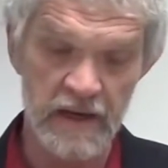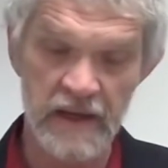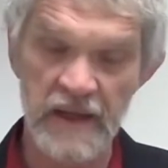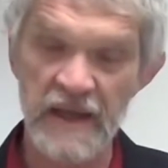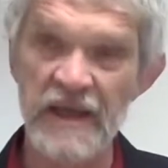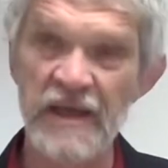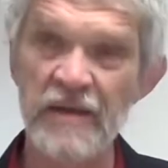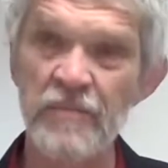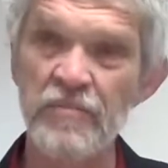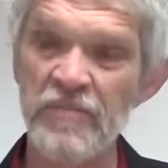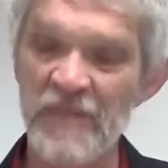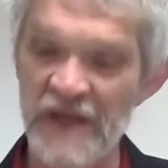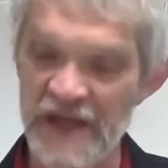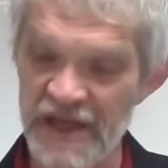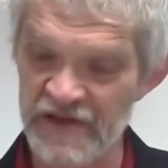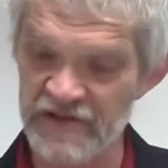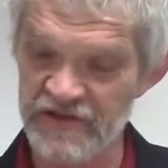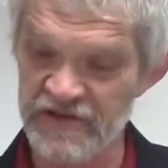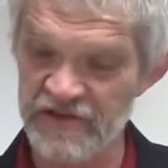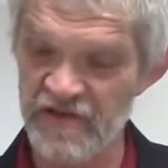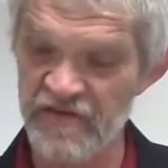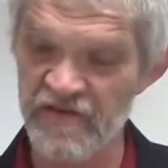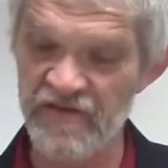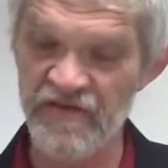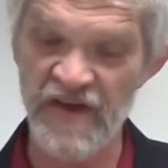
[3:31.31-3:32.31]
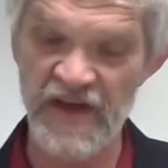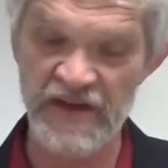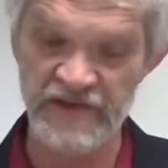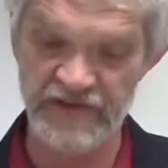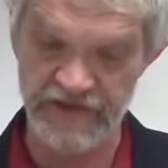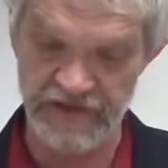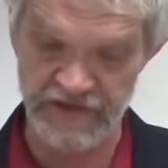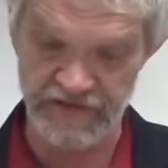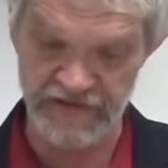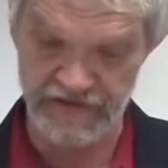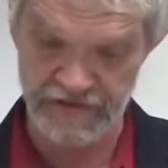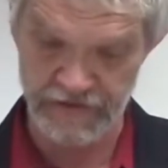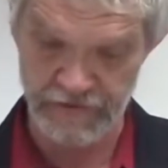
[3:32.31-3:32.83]
It means
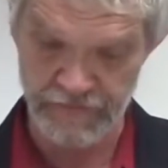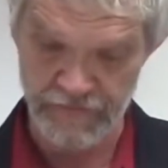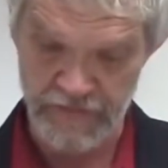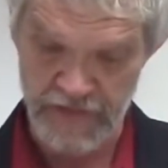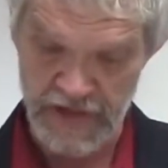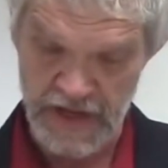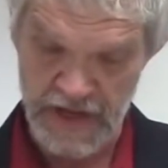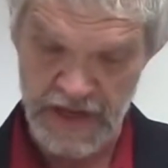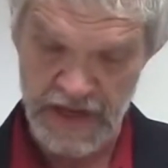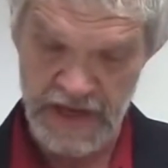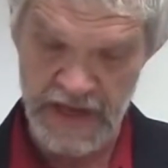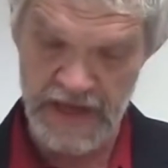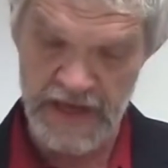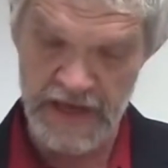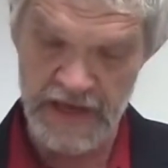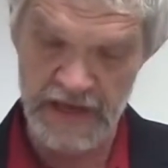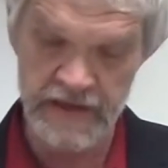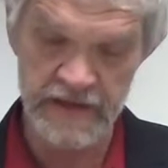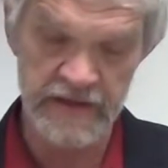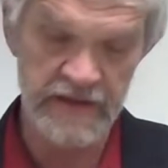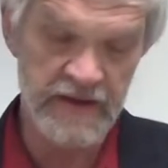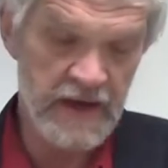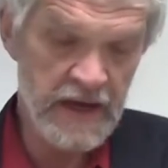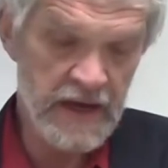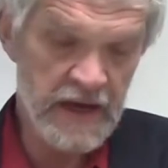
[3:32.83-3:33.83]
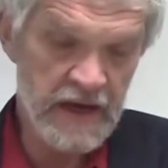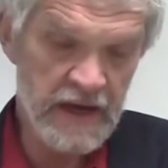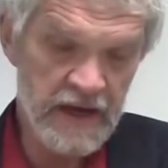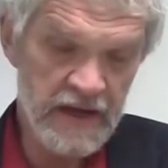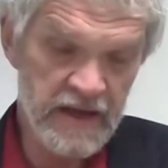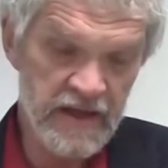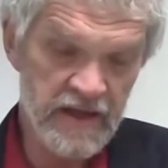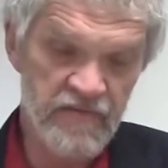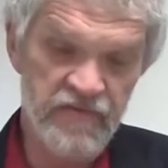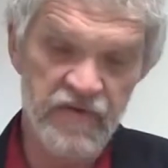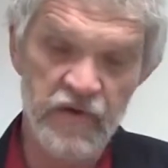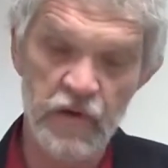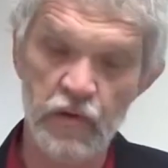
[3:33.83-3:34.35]
faces. And
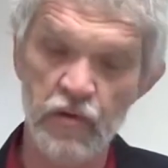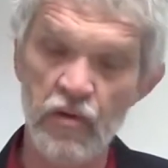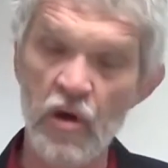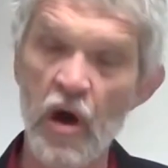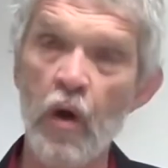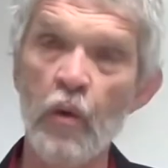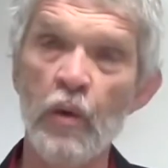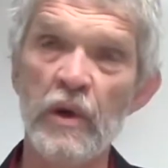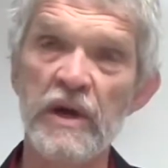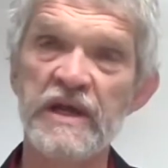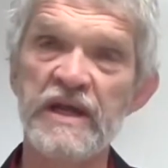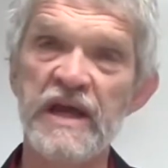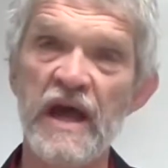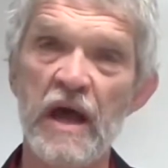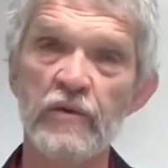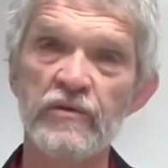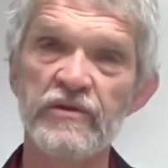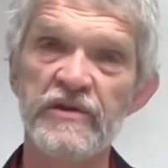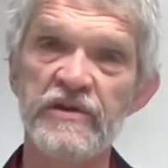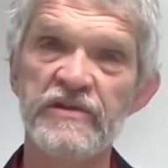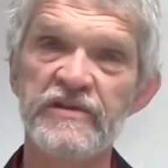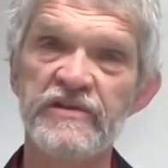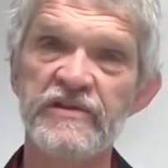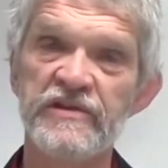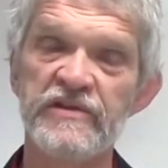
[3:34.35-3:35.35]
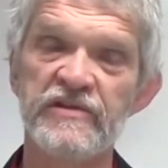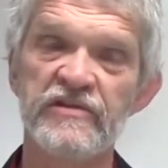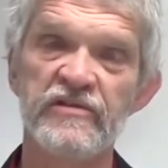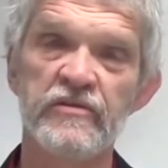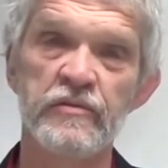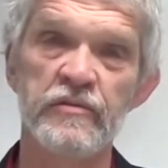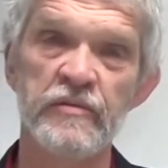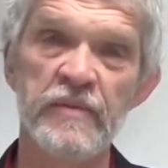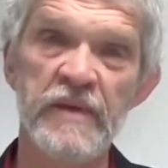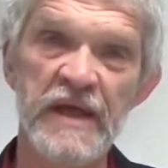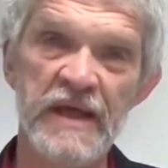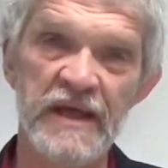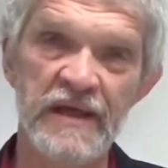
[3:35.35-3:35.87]
if you know what countenances
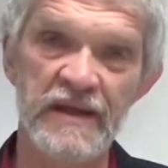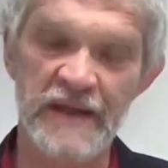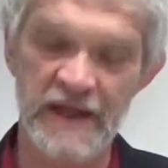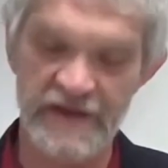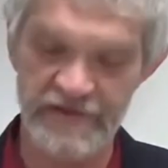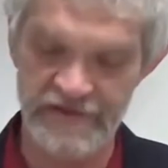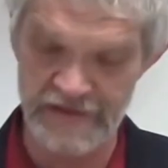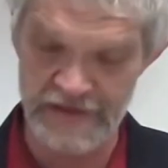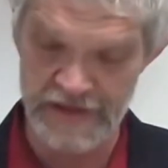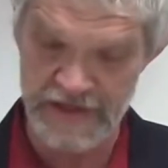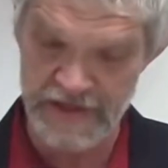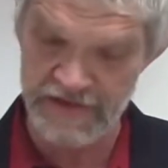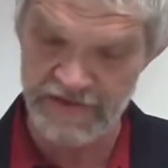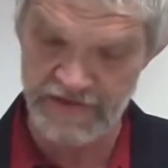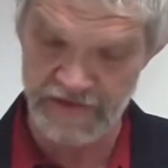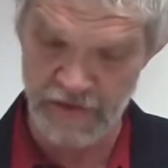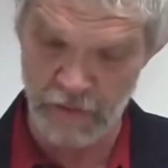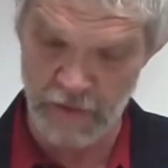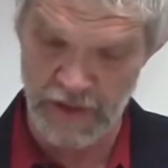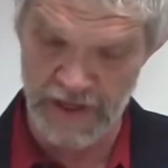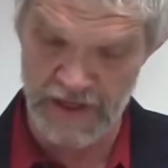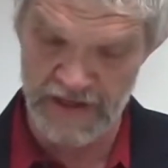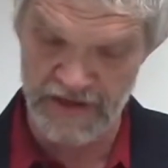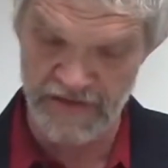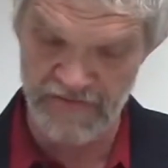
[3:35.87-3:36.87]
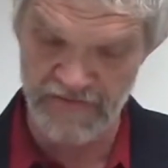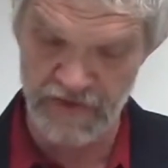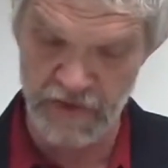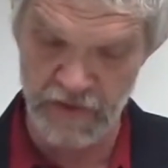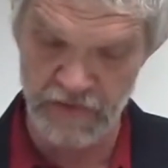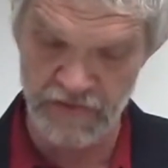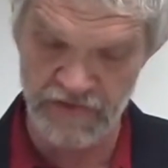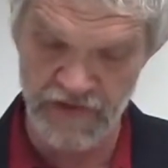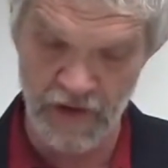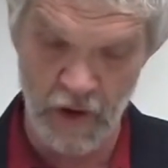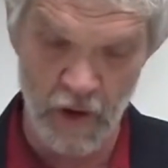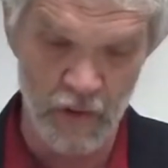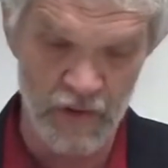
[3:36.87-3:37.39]
mean, that's an easy one. And if you
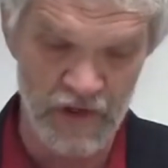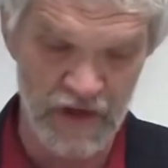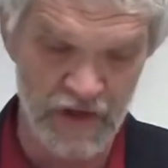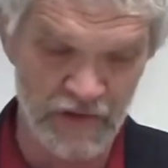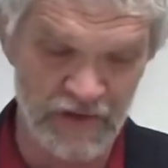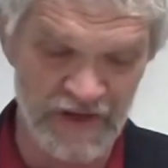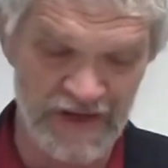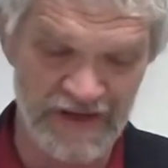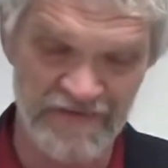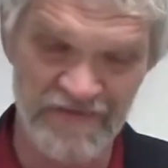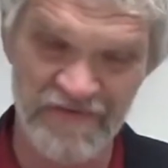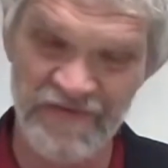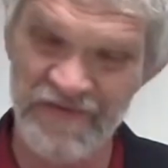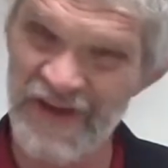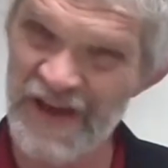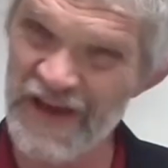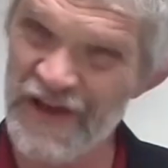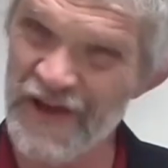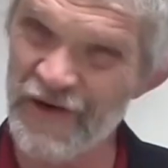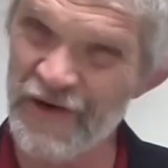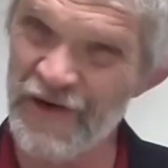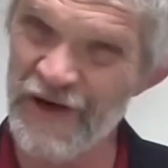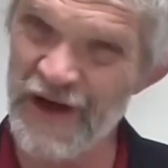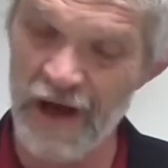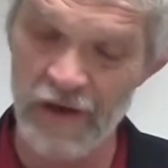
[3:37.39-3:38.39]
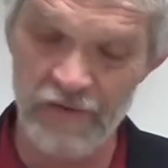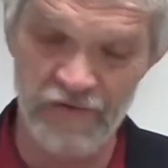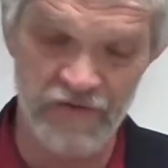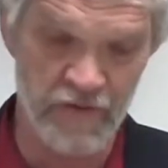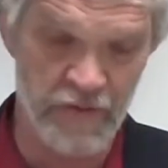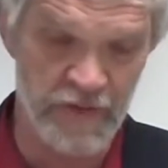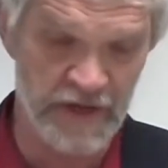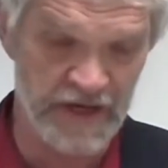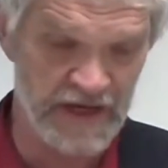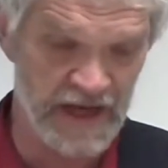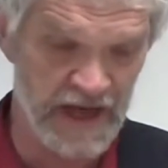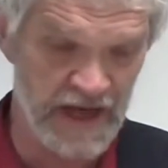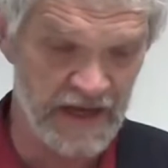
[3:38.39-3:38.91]
don't, you can figure it out from
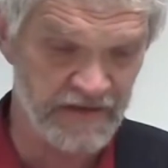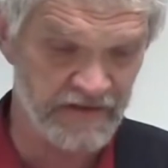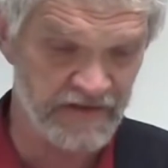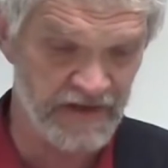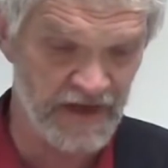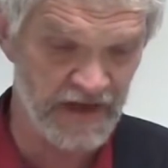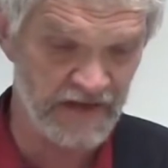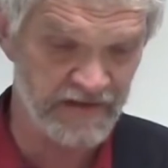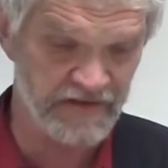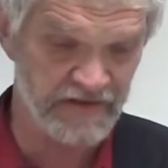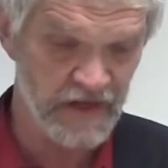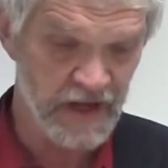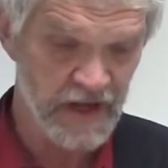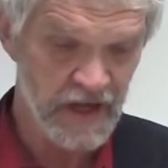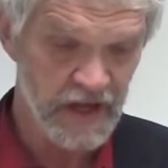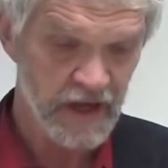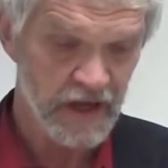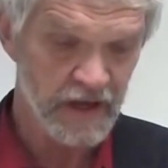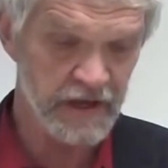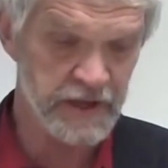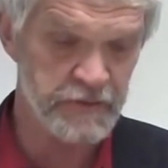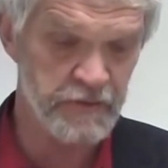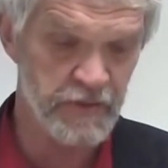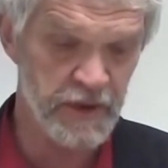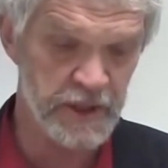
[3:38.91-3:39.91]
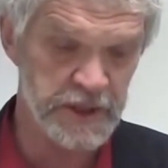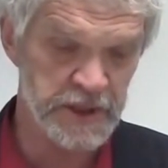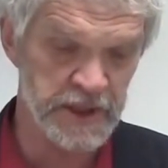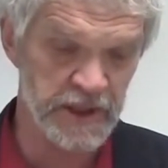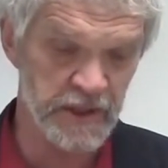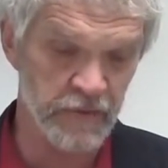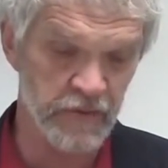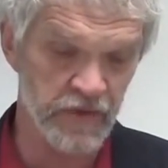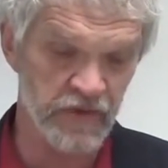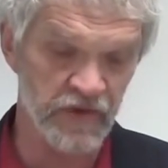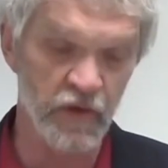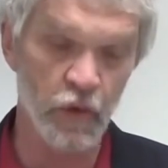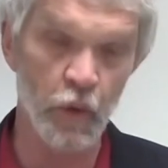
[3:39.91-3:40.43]
the context, especially
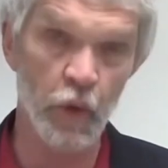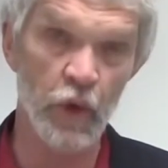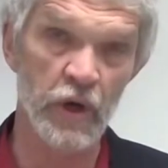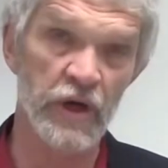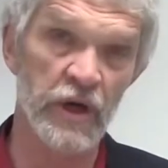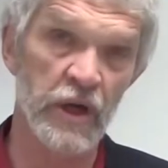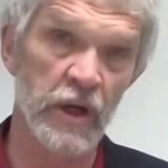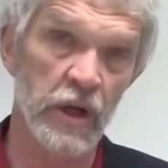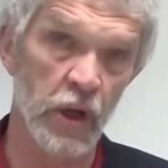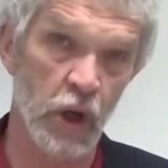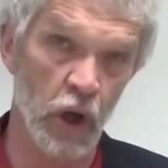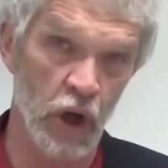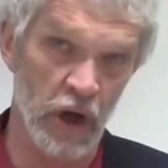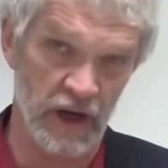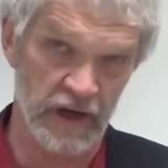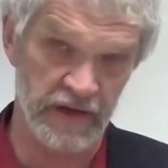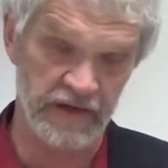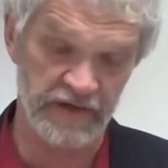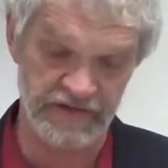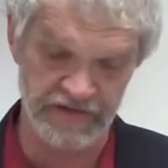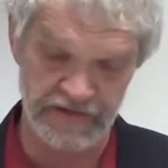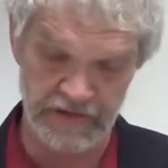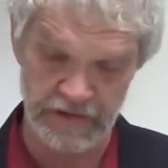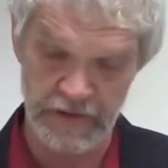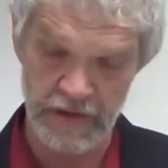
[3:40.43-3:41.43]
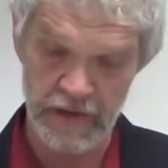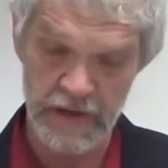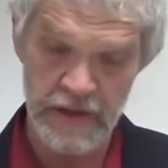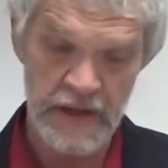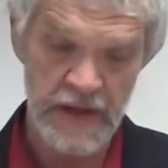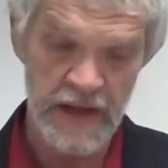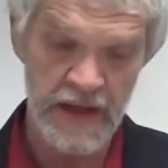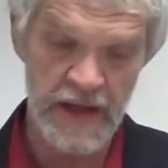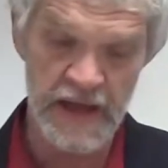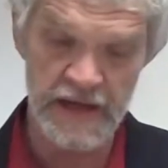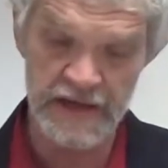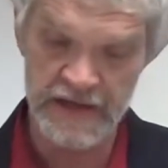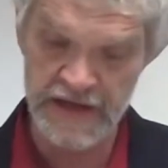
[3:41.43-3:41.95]
with the word looks
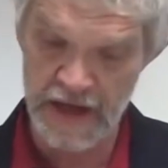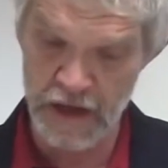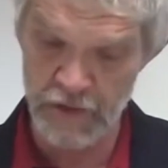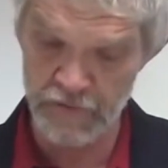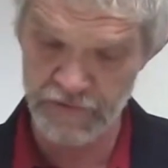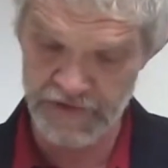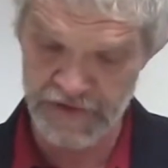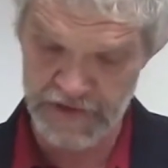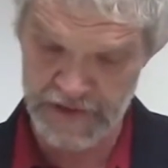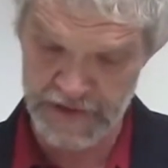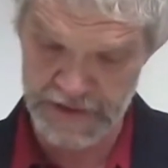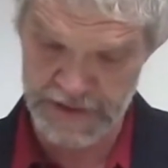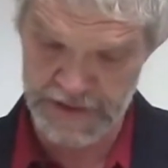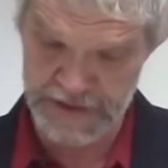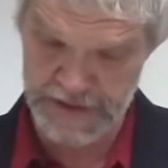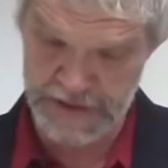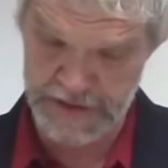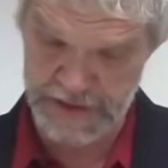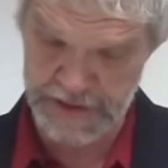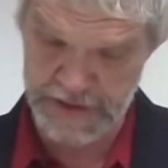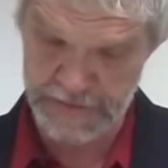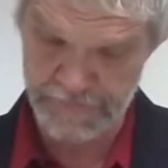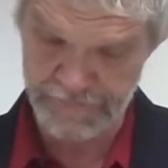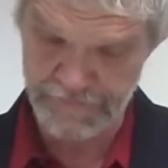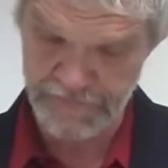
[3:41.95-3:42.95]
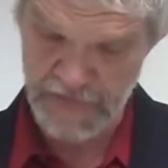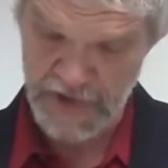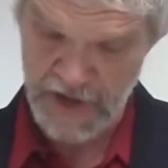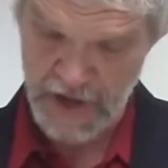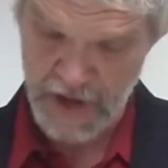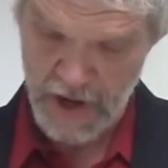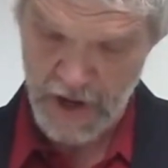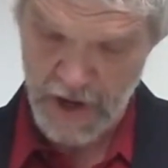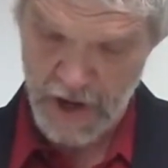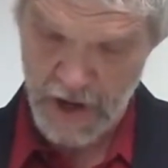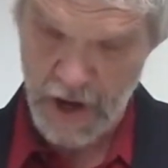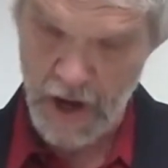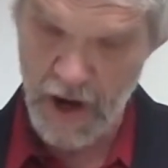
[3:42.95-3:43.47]
and countenances.
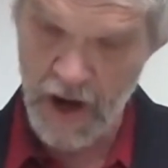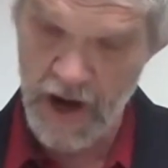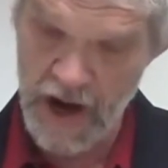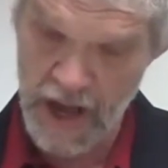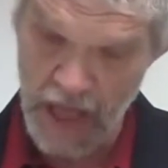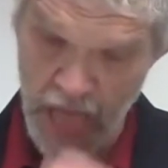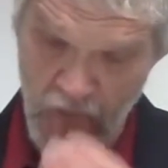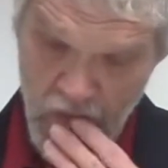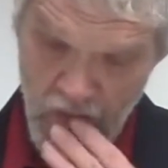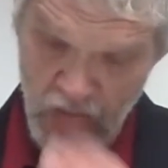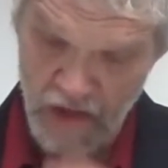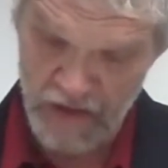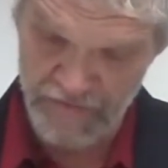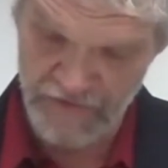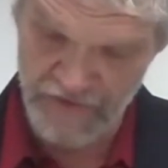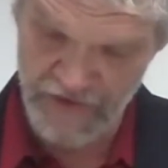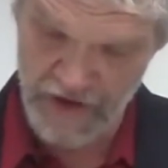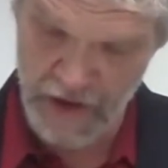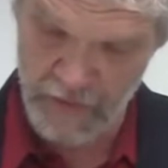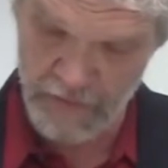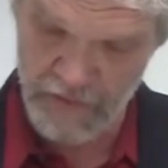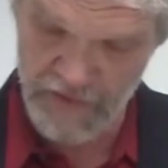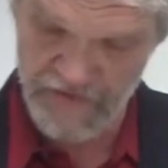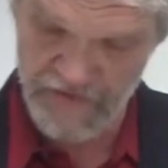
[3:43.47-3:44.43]
All right, for number